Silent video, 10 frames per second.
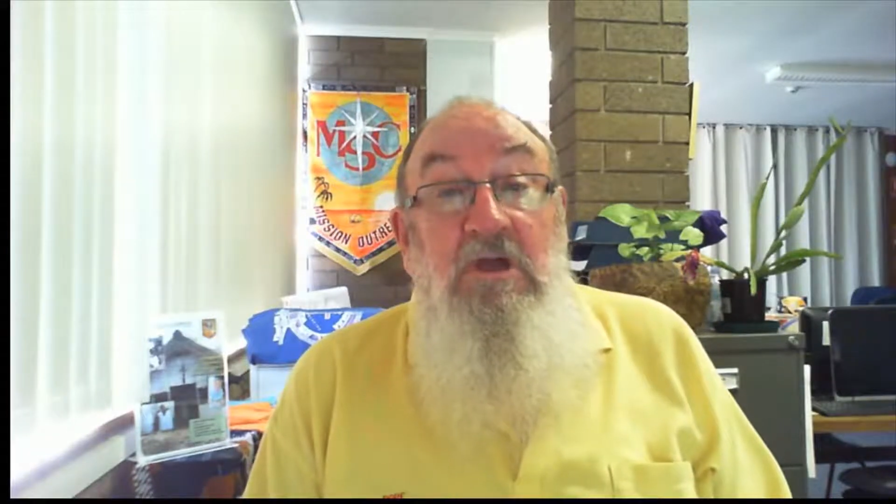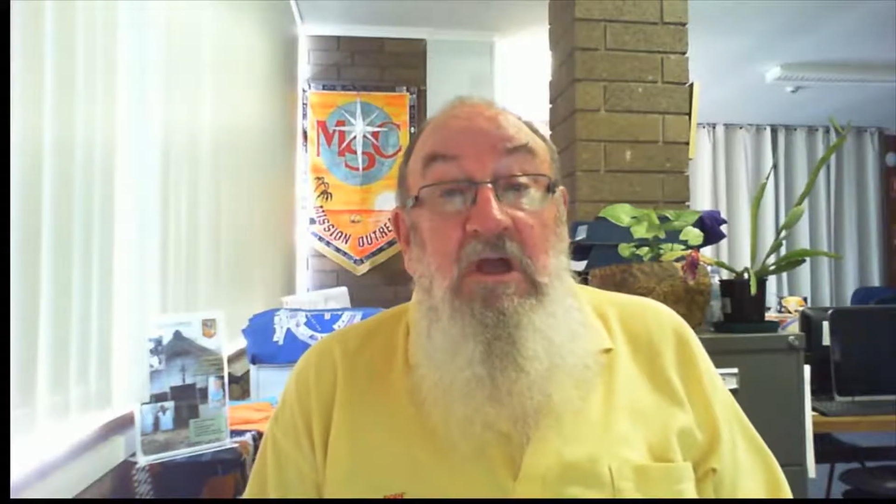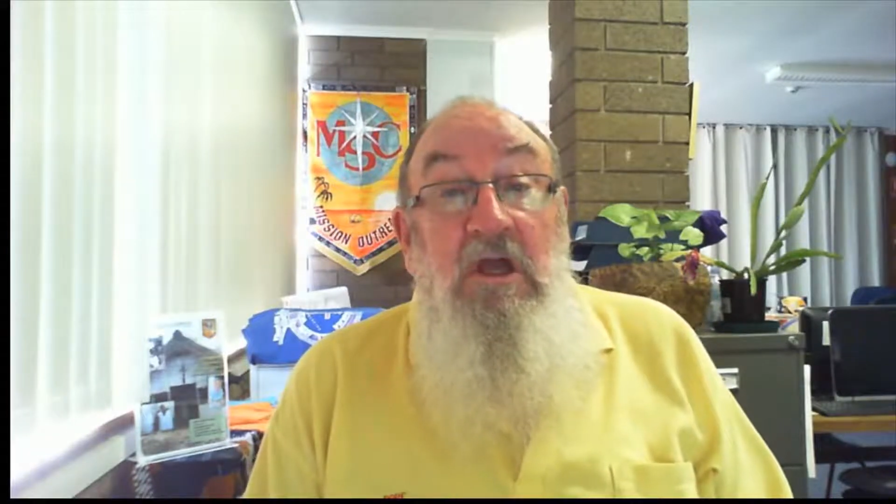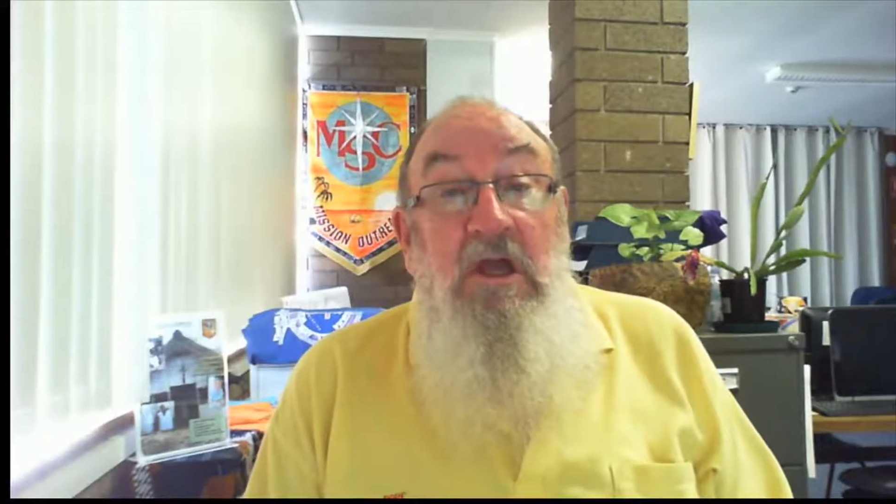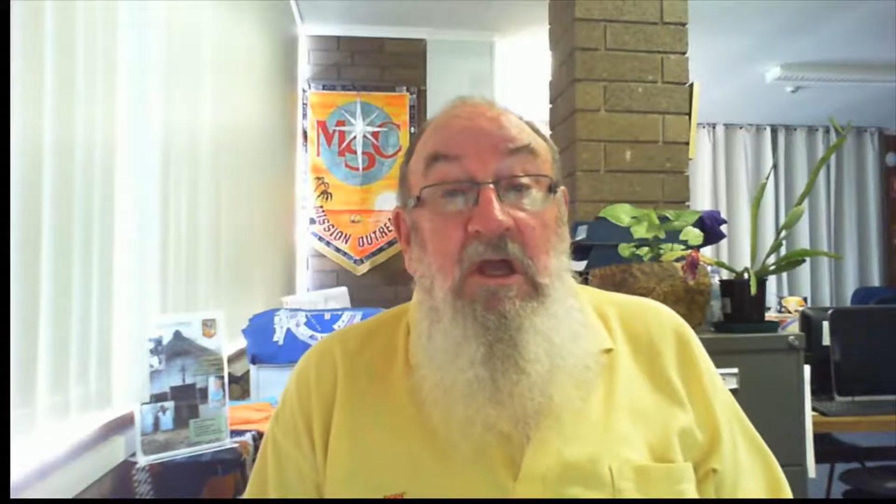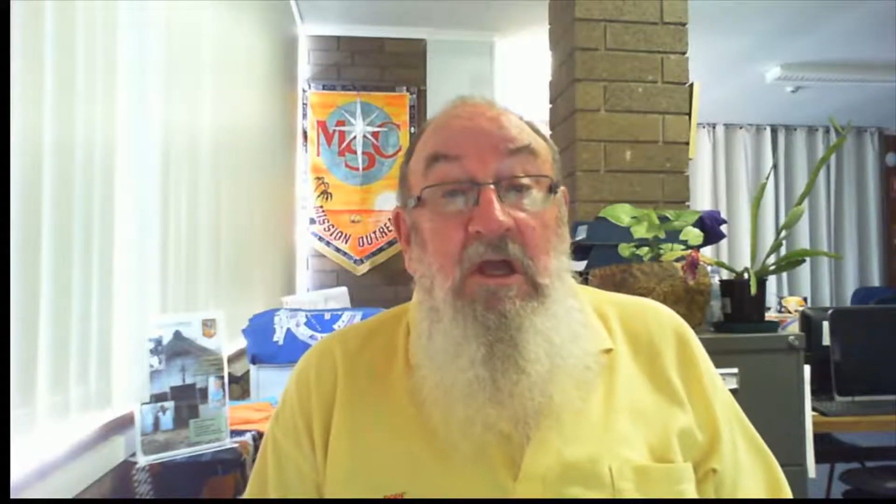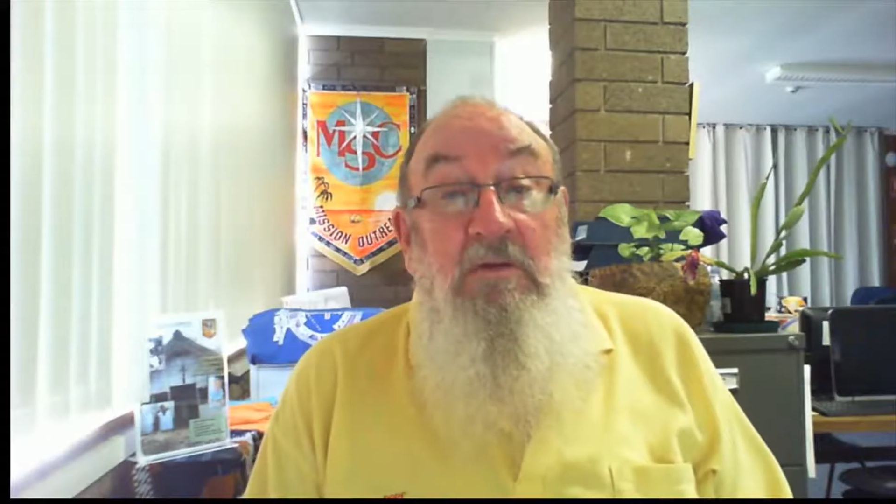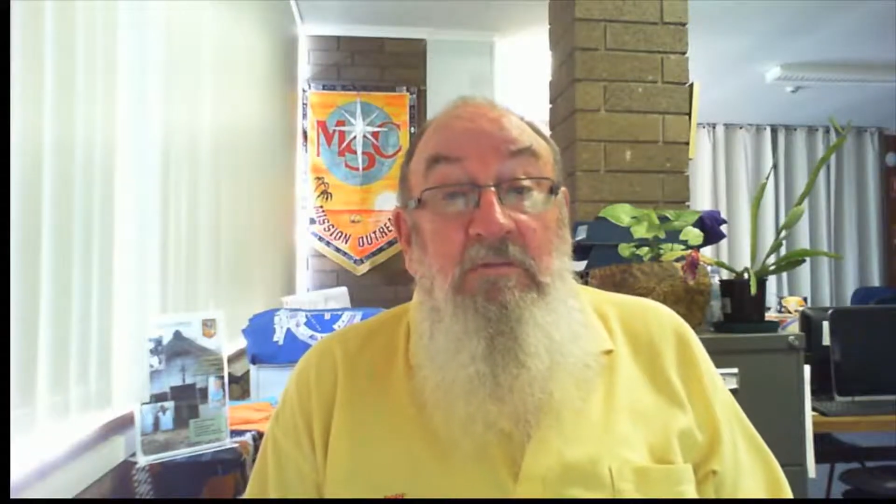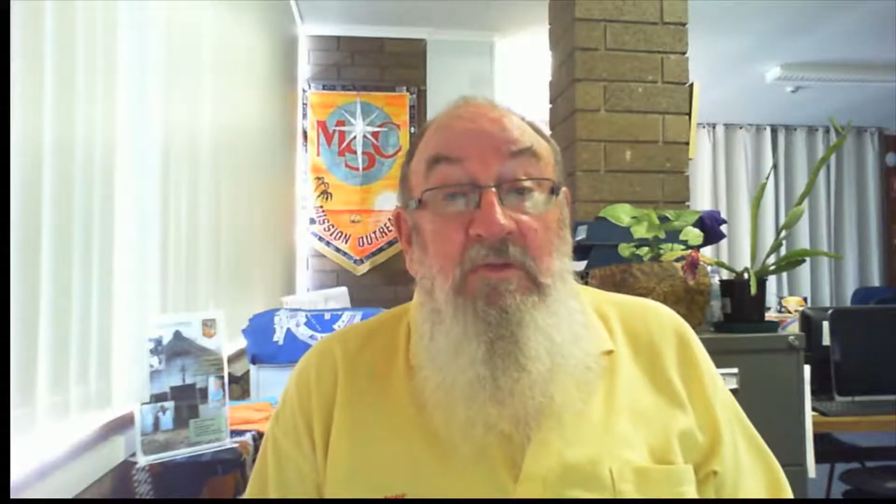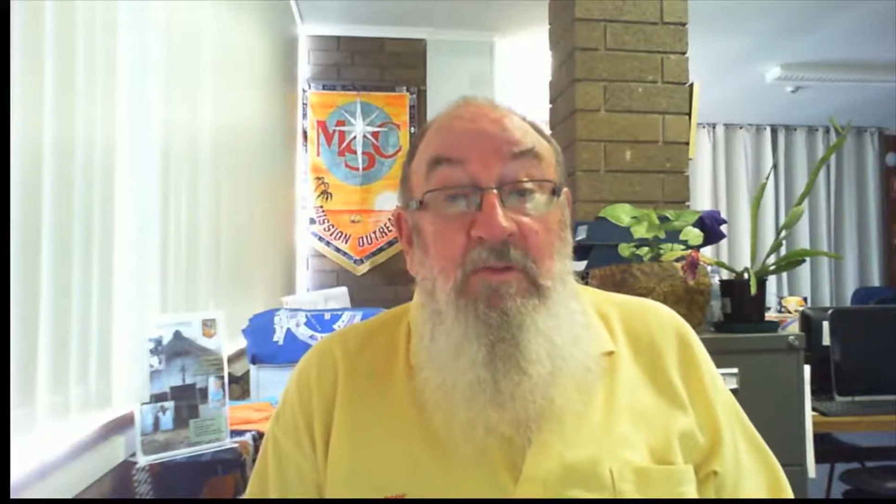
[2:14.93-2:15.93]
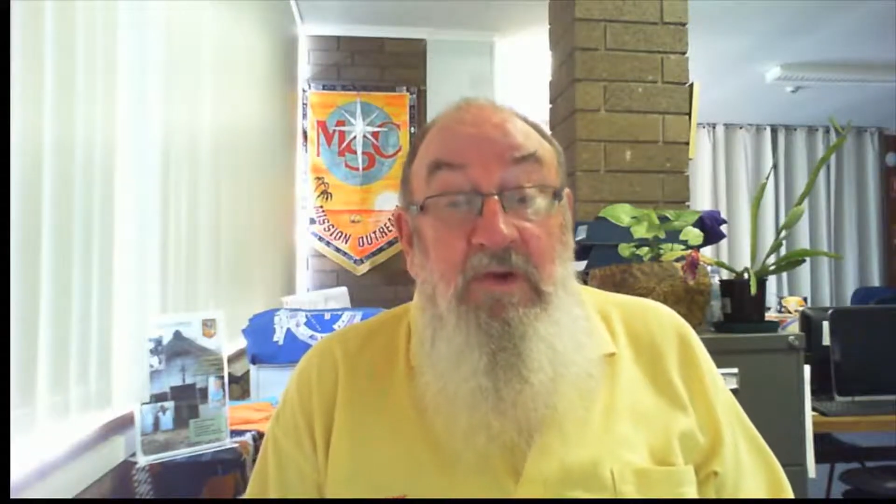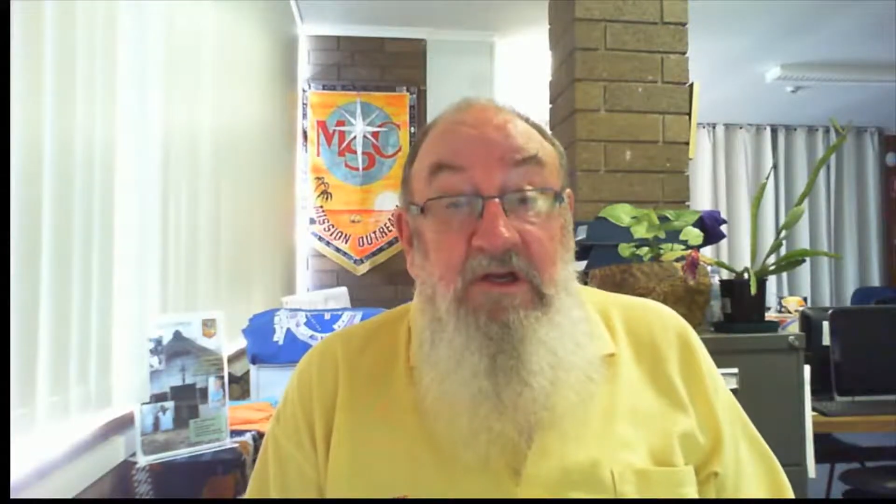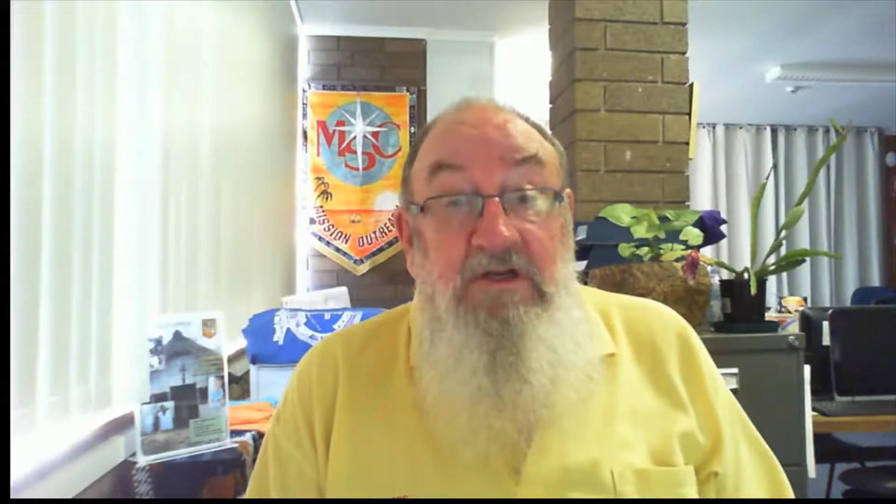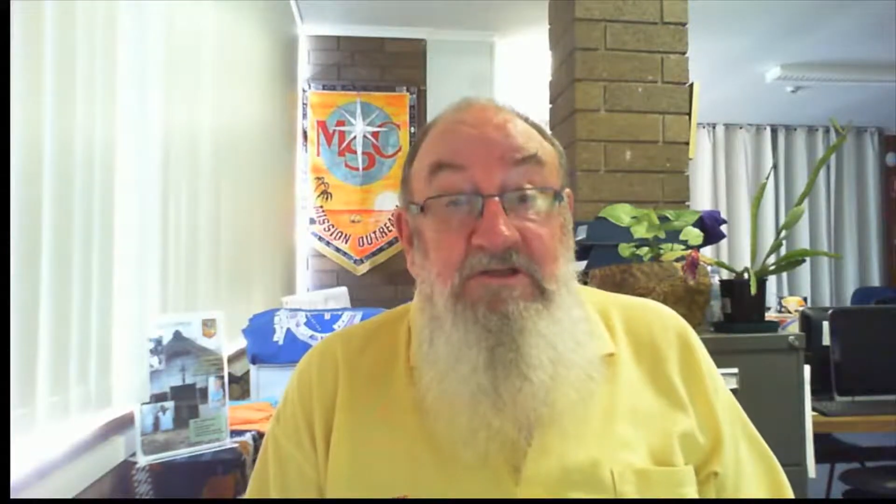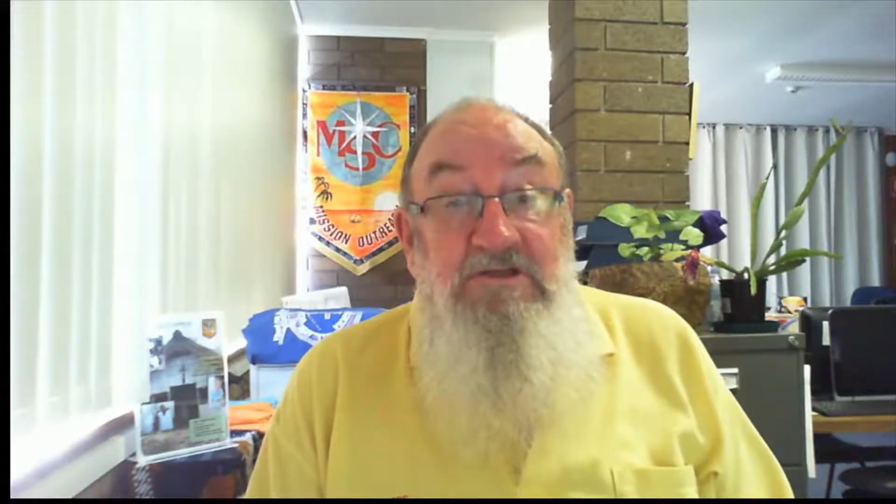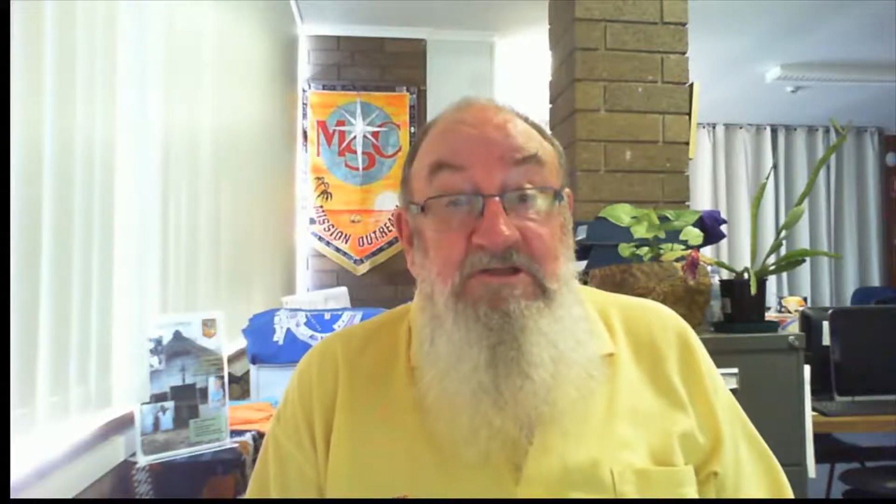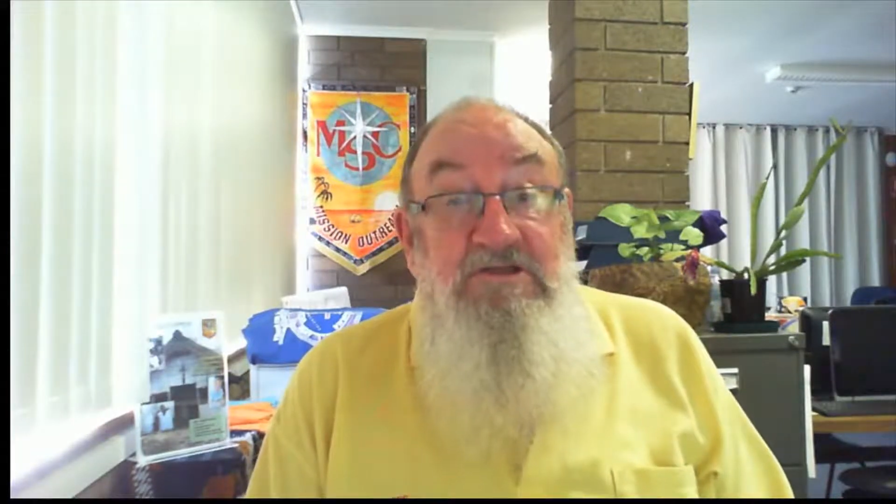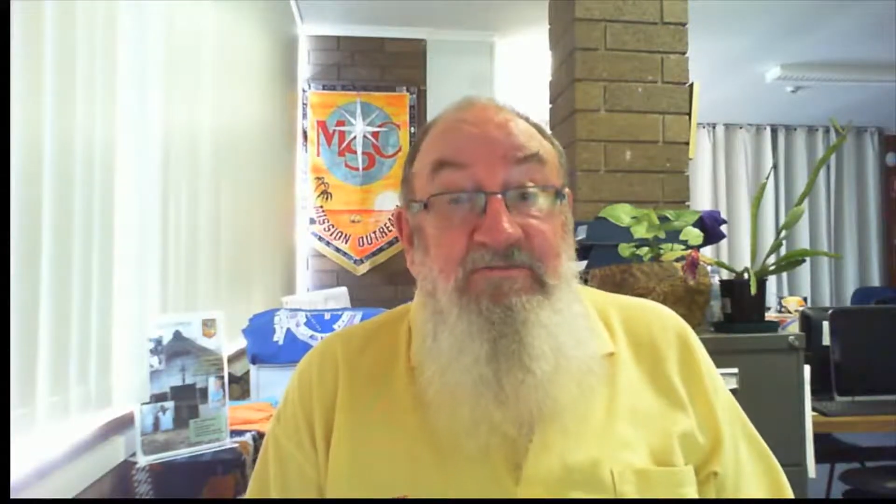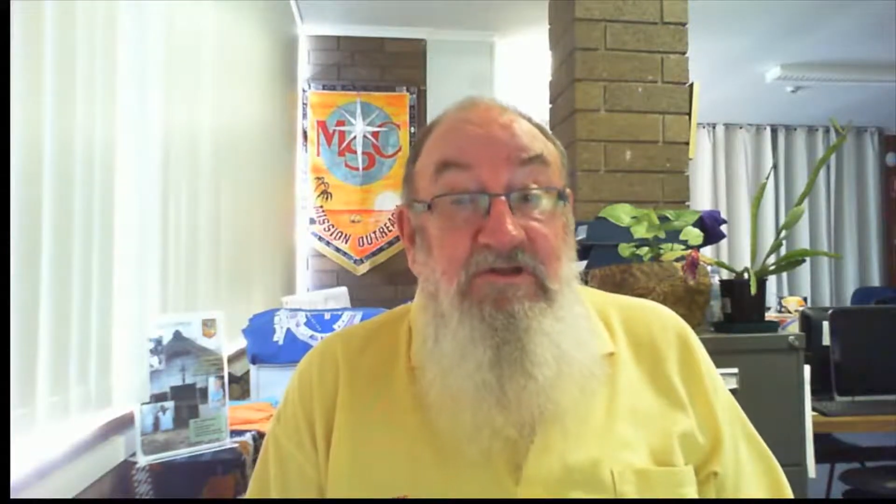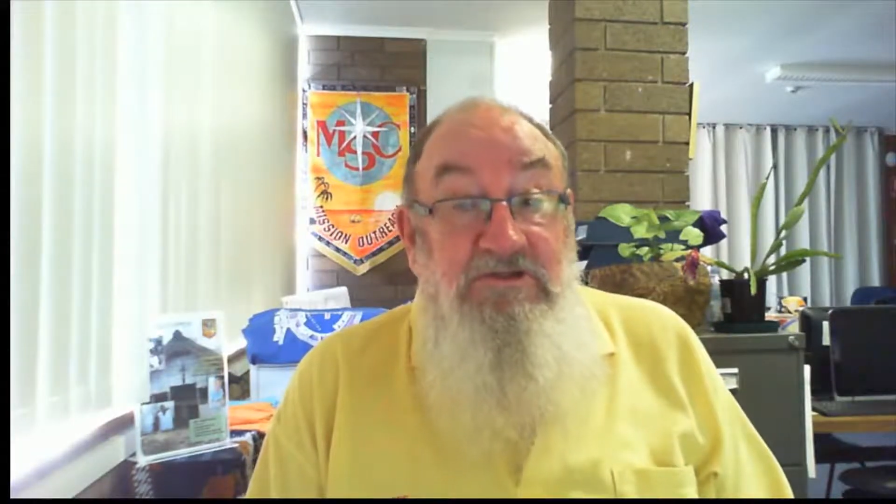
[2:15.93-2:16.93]
the practices
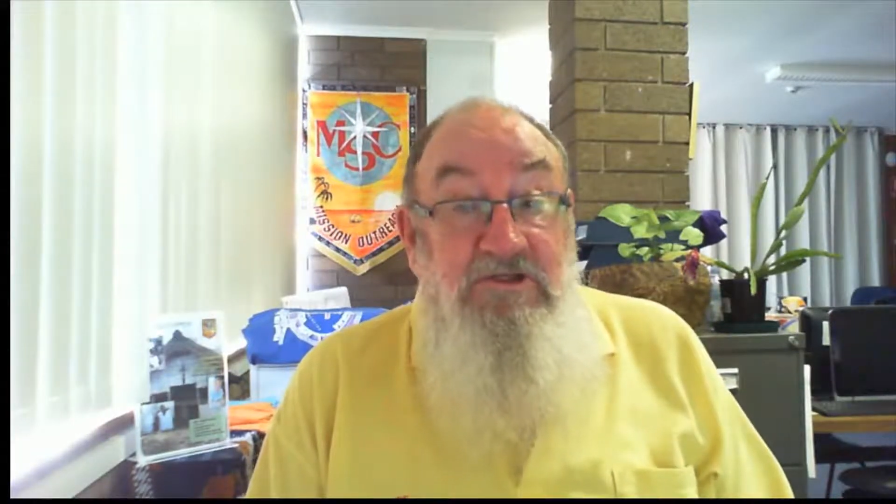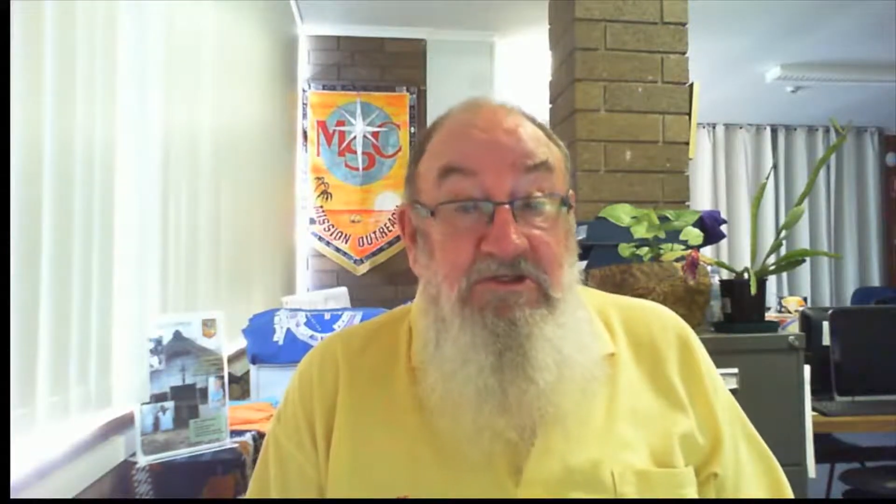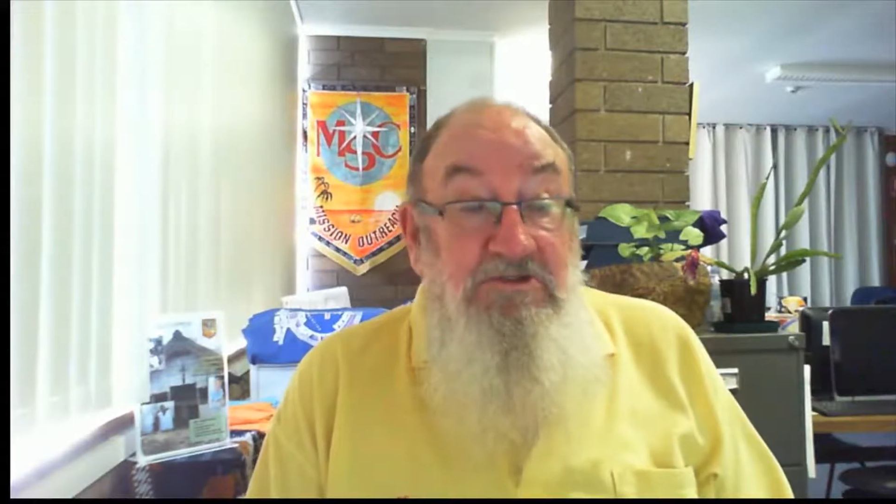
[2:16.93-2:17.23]
of the church.